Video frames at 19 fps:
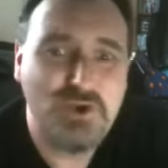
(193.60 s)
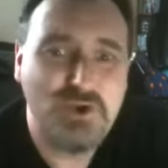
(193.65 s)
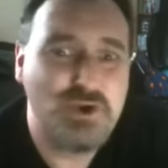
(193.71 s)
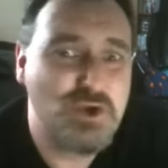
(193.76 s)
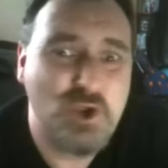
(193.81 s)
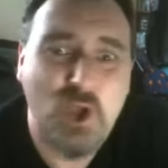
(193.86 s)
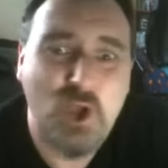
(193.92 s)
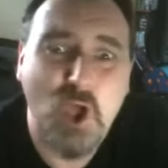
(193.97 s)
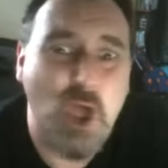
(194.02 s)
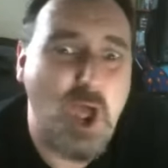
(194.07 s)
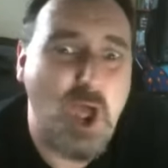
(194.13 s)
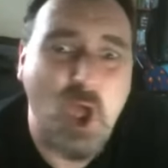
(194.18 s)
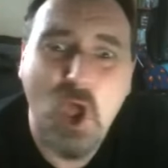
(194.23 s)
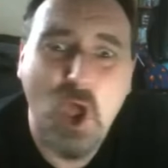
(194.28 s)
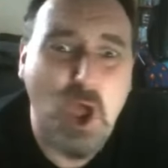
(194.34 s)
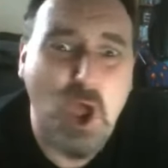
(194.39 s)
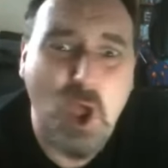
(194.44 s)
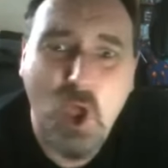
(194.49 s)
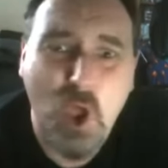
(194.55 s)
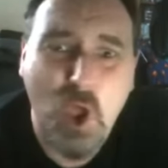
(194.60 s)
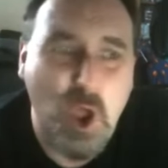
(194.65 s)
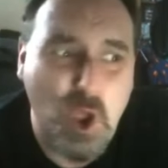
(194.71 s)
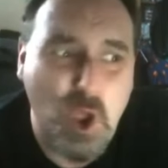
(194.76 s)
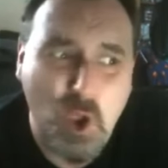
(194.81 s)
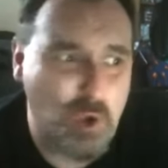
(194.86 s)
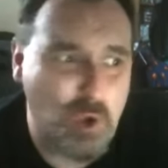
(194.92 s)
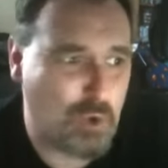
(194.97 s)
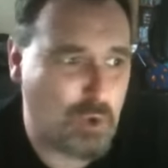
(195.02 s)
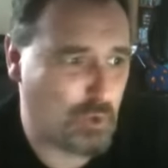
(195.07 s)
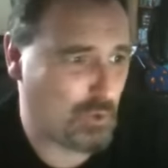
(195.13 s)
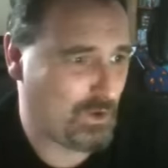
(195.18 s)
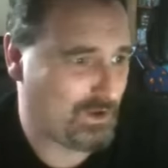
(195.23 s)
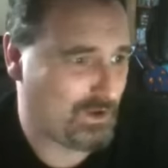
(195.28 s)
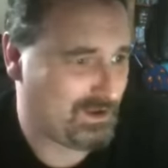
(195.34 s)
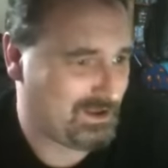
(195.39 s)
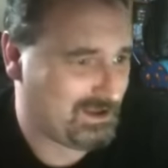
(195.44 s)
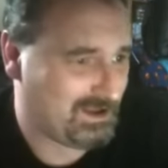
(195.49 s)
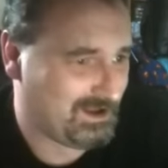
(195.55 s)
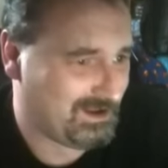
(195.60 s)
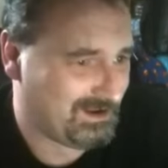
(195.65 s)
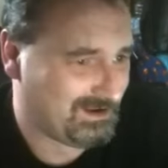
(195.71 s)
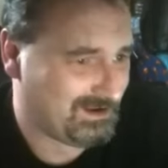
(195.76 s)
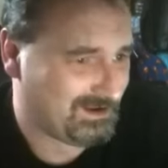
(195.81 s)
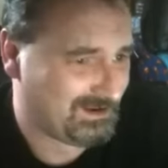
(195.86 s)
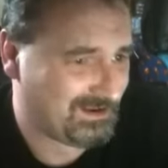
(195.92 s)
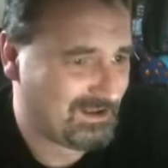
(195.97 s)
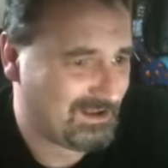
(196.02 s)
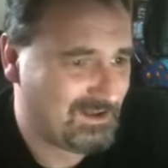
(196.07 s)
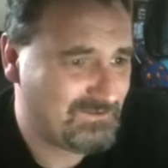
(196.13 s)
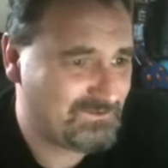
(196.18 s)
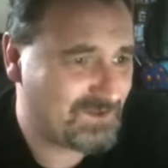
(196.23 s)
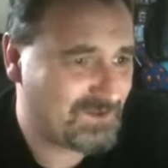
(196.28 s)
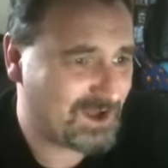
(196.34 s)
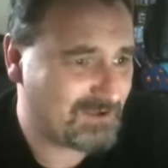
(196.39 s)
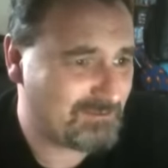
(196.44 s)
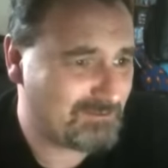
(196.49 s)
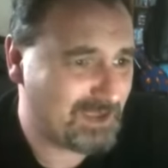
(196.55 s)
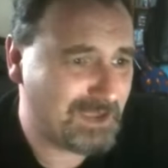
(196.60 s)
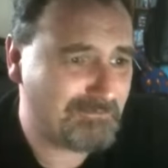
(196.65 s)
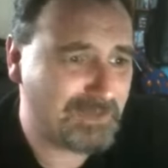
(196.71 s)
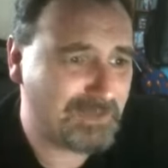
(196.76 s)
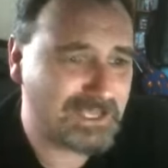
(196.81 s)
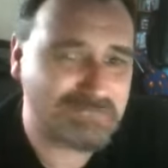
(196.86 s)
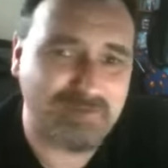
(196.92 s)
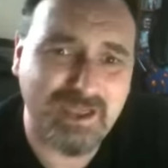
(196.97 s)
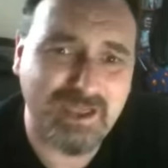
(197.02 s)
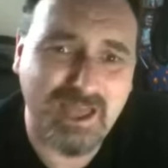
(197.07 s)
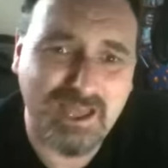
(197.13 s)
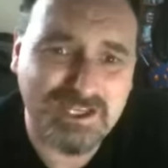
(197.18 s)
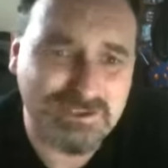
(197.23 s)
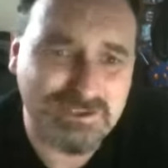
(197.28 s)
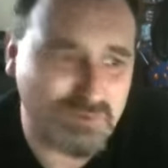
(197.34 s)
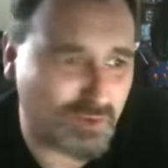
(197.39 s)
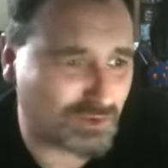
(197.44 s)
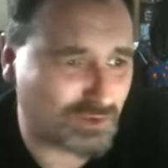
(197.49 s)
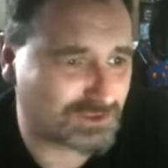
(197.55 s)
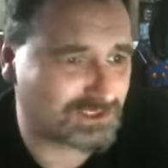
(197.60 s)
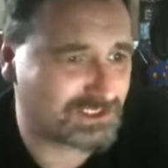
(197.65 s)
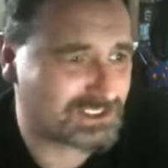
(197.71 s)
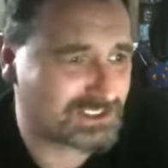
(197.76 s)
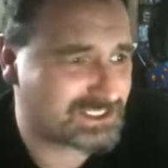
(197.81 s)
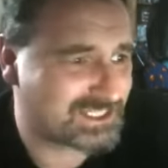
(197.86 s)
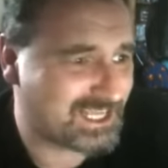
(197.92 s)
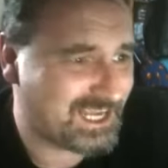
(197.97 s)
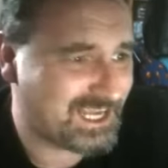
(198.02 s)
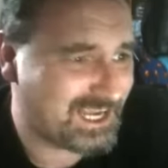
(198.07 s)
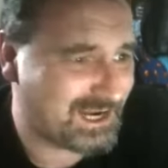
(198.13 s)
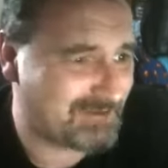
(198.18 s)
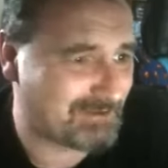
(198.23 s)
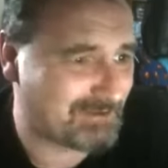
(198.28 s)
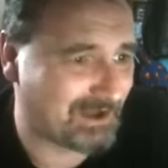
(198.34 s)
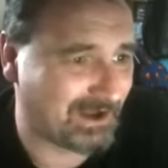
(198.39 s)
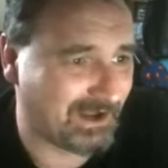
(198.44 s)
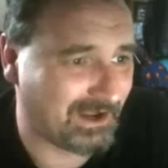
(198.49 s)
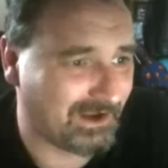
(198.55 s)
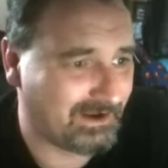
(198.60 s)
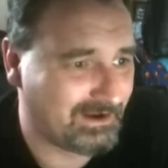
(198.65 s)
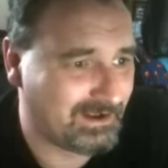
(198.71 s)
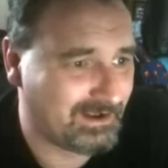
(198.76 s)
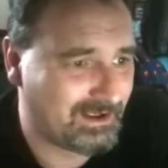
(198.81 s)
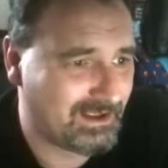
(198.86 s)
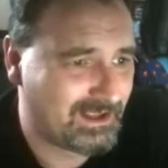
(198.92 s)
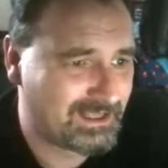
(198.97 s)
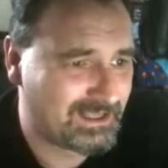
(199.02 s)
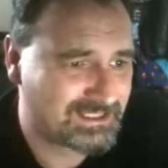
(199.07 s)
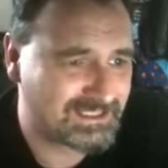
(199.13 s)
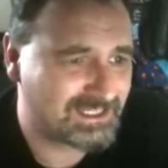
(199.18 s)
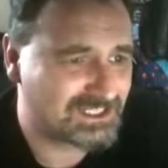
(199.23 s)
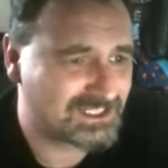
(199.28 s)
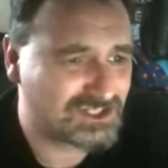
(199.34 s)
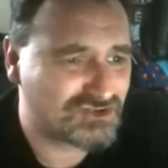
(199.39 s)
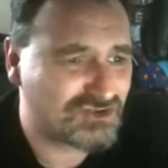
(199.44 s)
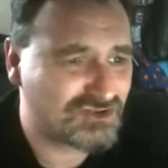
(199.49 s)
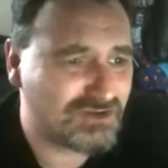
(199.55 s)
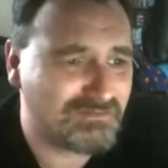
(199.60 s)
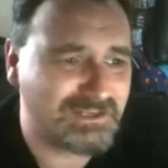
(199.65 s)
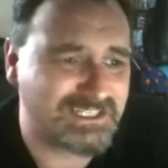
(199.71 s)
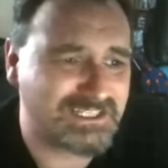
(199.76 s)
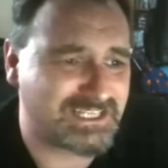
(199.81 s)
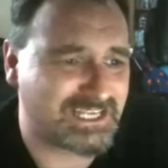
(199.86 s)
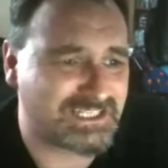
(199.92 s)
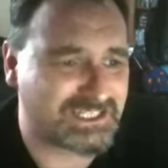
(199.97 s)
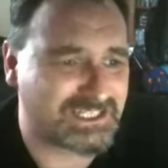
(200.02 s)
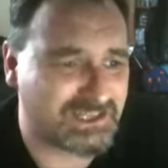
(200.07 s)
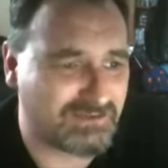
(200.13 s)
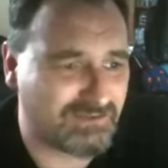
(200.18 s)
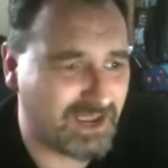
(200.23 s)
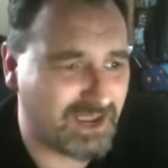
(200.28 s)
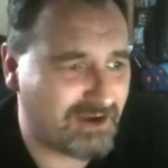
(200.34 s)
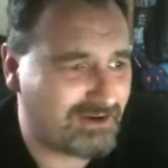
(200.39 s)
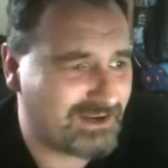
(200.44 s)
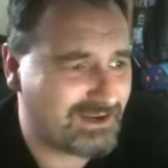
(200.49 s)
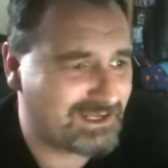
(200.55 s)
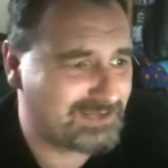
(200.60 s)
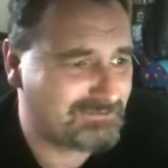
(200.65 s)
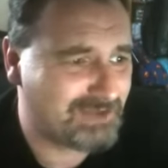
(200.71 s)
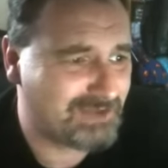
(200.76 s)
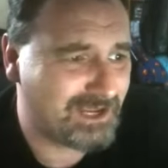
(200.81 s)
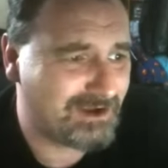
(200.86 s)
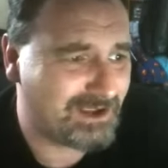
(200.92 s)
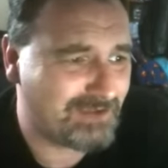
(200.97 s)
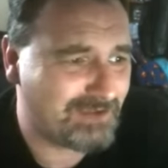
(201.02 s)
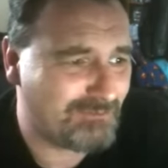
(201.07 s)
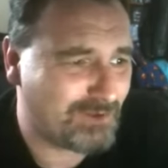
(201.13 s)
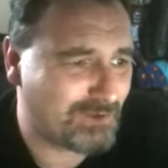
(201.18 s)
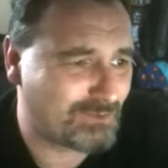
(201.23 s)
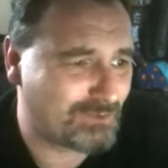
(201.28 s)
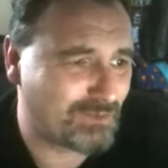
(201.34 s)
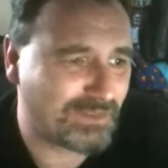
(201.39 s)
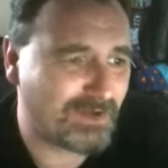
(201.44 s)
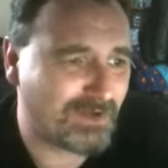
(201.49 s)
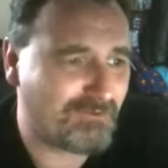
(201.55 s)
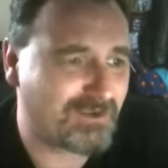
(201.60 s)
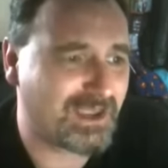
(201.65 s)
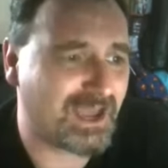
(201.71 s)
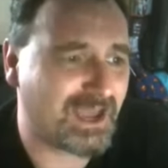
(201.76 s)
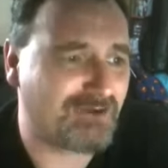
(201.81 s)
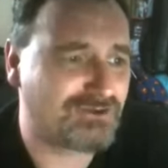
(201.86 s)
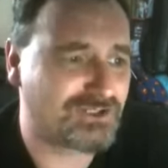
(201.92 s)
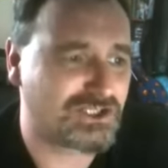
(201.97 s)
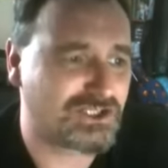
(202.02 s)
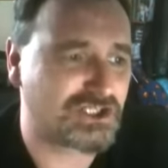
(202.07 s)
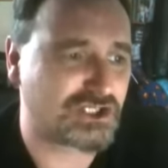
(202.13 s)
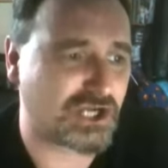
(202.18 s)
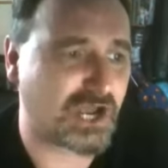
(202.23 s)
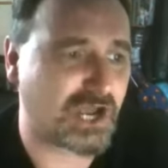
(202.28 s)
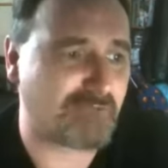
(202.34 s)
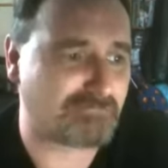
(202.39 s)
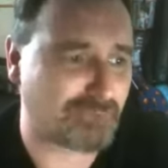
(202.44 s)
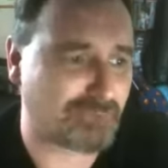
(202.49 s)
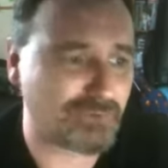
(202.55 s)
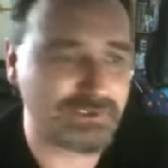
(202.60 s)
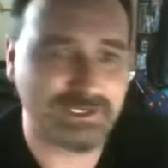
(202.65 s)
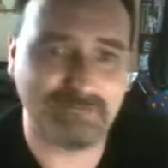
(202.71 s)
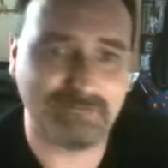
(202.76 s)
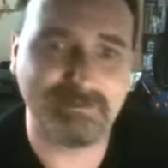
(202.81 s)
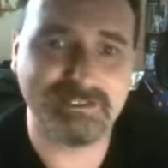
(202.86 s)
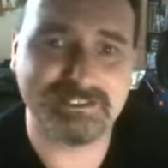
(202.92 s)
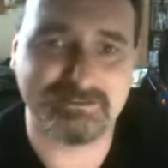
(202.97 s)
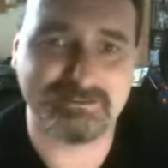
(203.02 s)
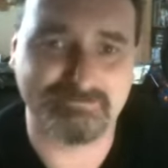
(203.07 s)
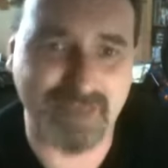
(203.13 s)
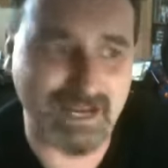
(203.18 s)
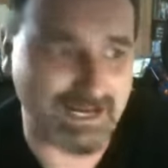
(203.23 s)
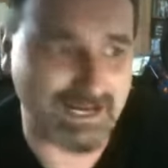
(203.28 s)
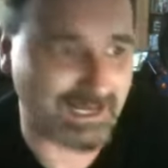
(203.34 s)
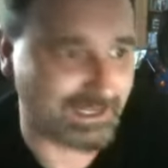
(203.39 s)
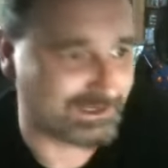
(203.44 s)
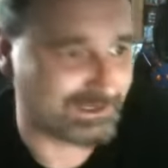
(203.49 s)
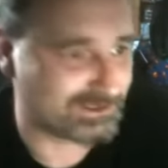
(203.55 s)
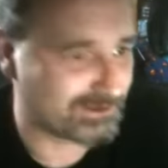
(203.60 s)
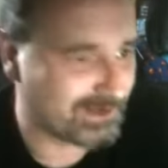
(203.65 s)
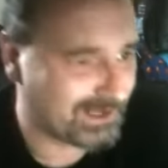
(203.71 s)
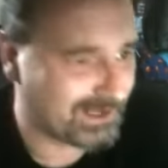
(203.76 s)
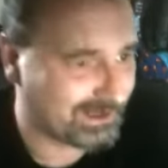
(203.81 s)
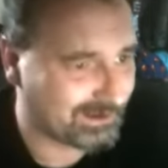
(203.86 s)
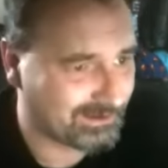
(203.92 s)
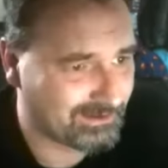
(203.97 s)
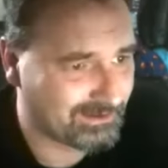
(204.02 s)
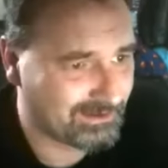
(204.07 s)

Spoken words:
No! Fuck me, it makes my eyes water just thinking about it. It's an extremely sensitive area to begin with, without gouging sharp pointy bits of metal into it.